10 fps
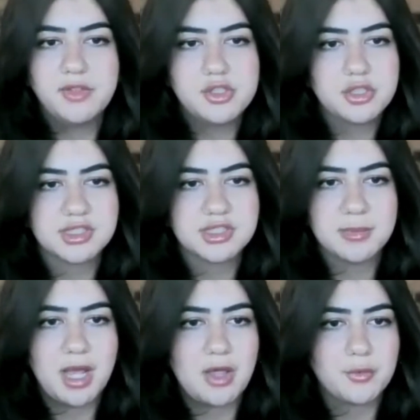features in a
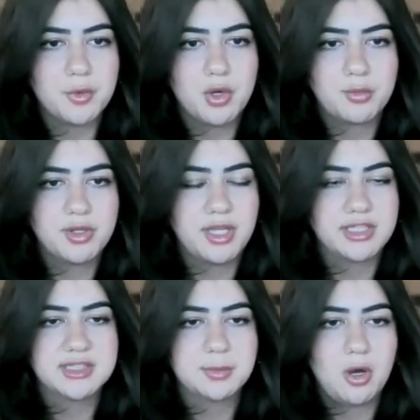bathroom. You want to bring
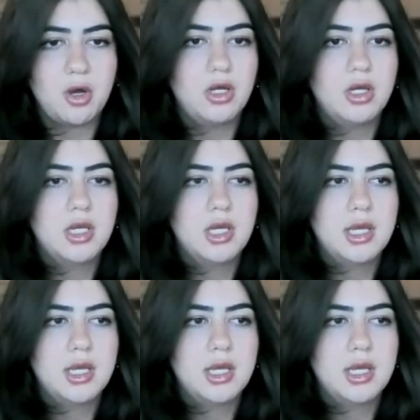that spa